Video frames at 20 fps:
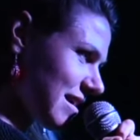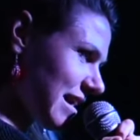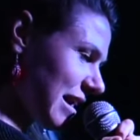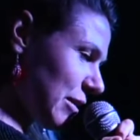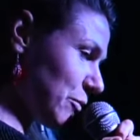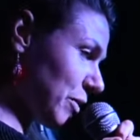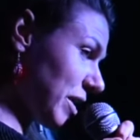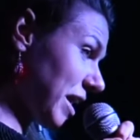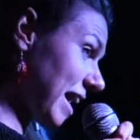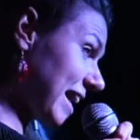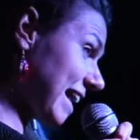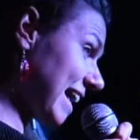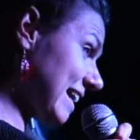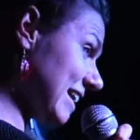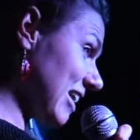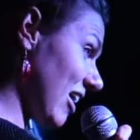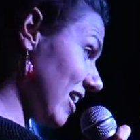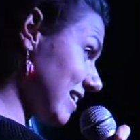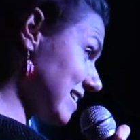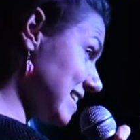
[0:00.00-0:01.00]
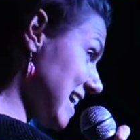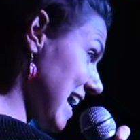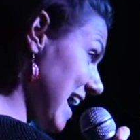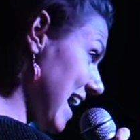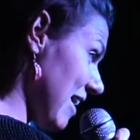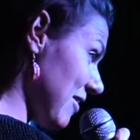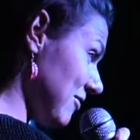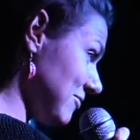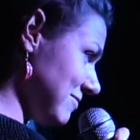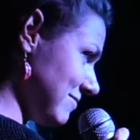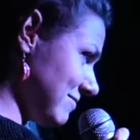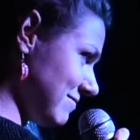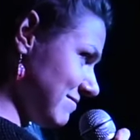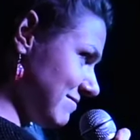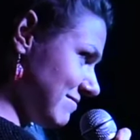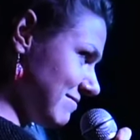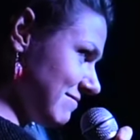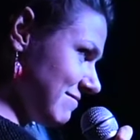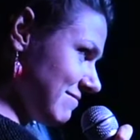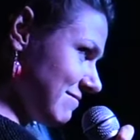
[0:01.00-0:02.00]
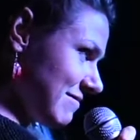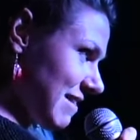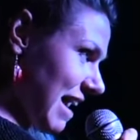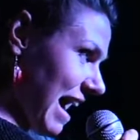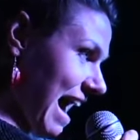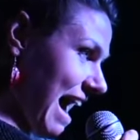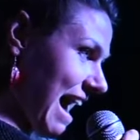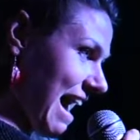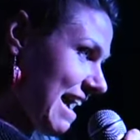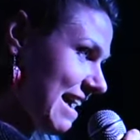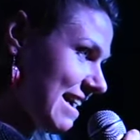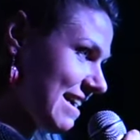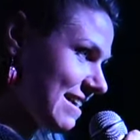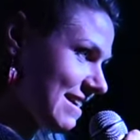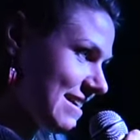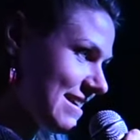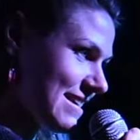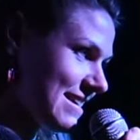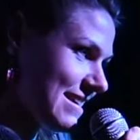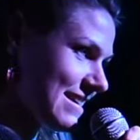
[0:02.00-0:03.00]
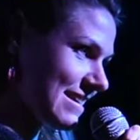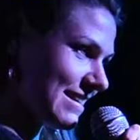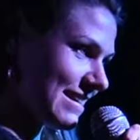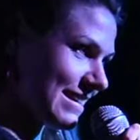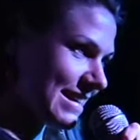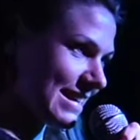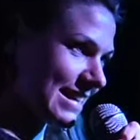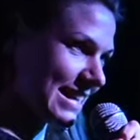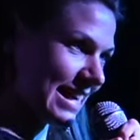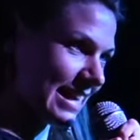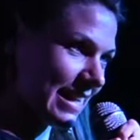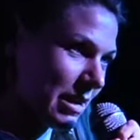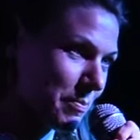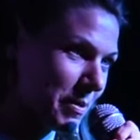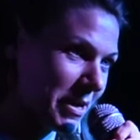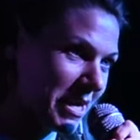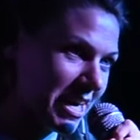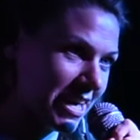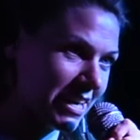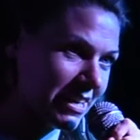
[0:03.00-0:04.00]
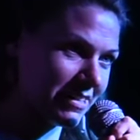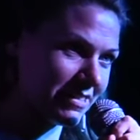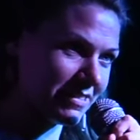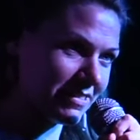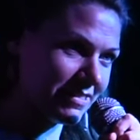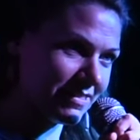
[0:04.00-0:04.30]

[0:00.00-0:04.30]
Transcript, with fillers: And when I get knocked down, I get up again.